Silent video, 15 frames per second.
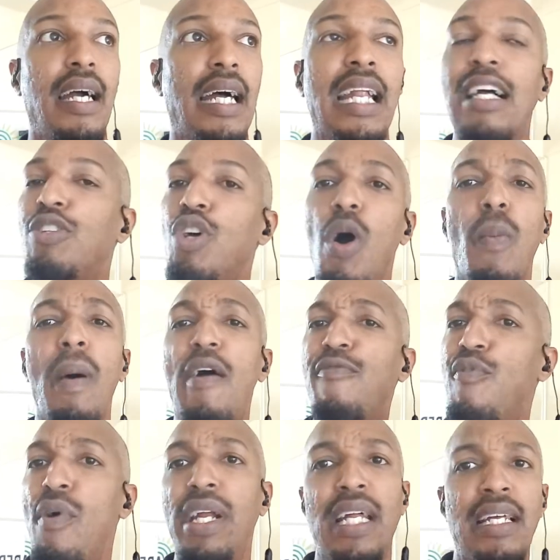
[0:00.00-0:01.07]
And I talk about
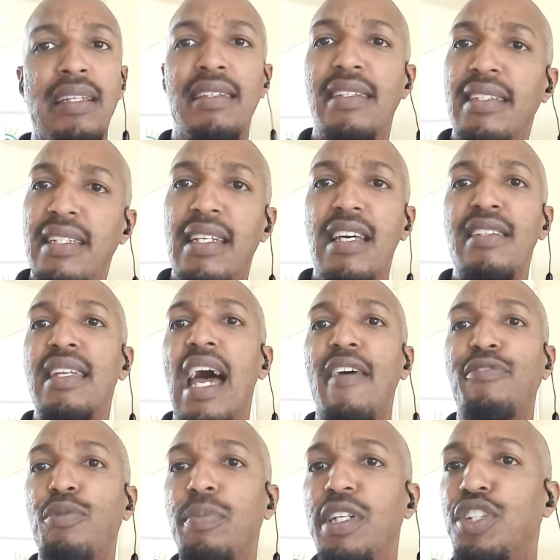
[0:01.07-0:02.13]
foreign entity, it doesn't
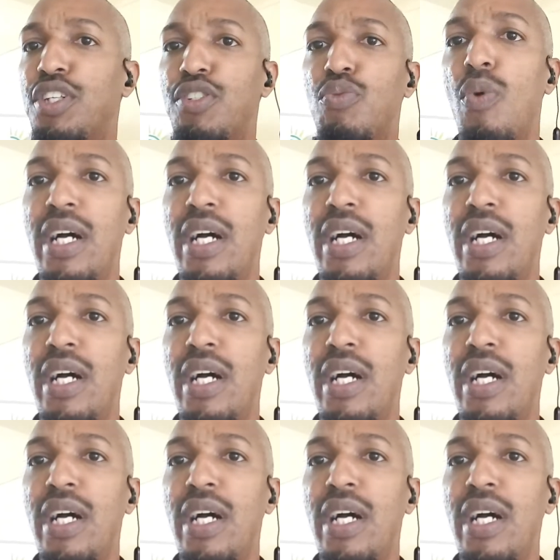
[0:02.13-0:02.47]
have to be just